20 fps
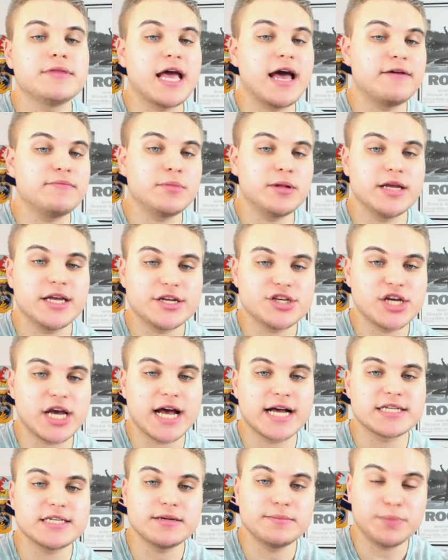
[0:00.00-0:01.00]
They have Malik
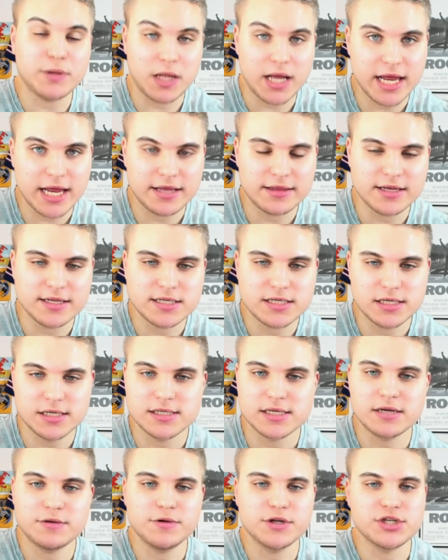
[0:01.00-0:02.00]
Jackson playing this
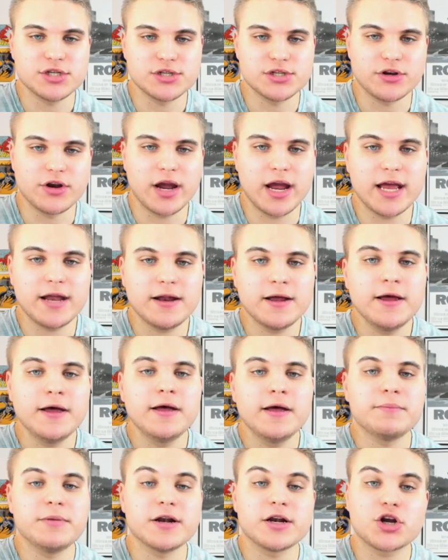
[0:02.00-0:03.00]
season, which is great.
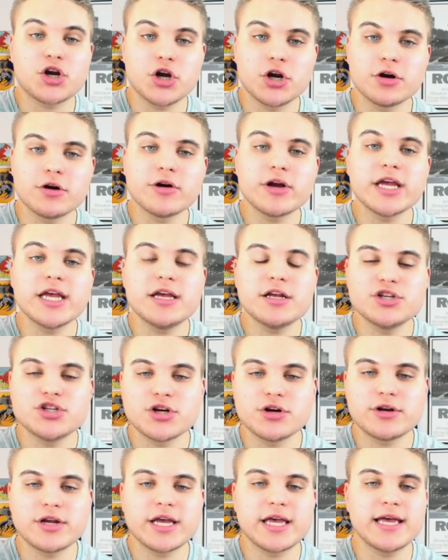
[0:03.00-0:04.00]
But Curry,
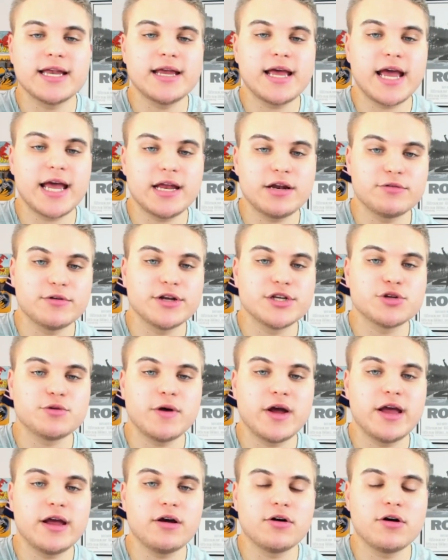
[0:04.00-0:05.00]
Jernigan, and
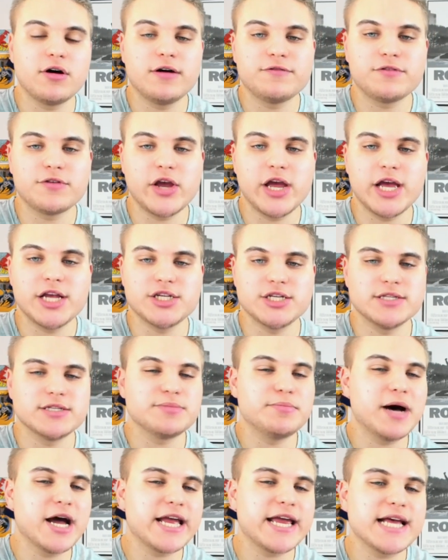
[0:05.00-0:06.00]
Ridgeway are all free
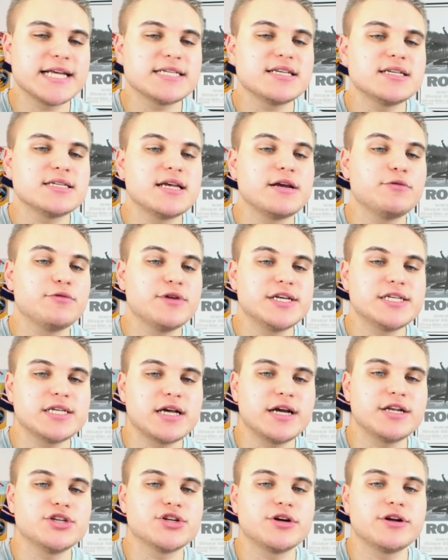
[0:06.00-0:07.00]
agents. My guess is they
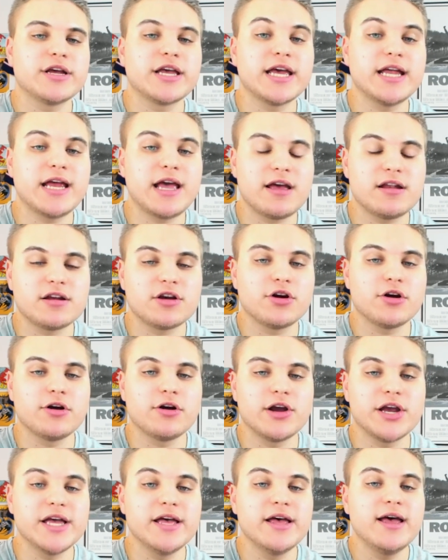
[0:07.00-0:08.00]
re-sign Jernigan and
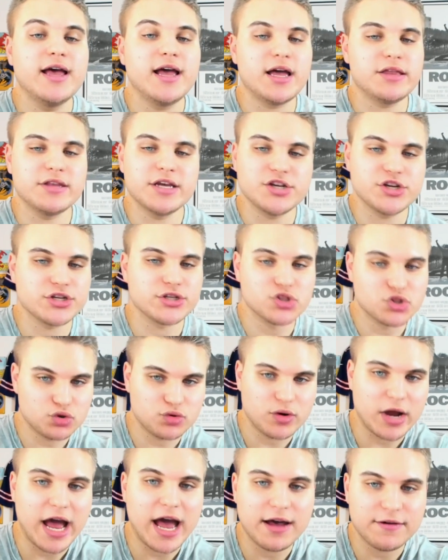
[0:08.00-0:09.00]
Curry, and they just
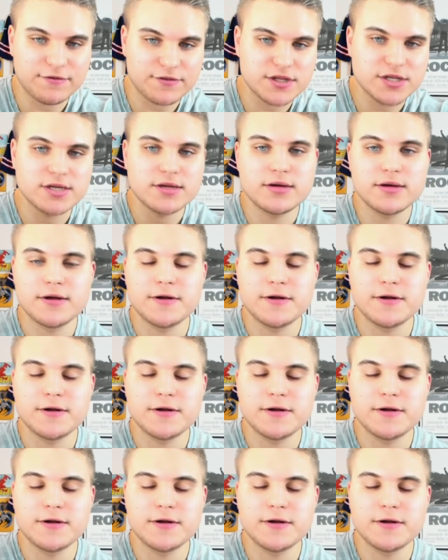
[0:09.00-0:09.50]
draft.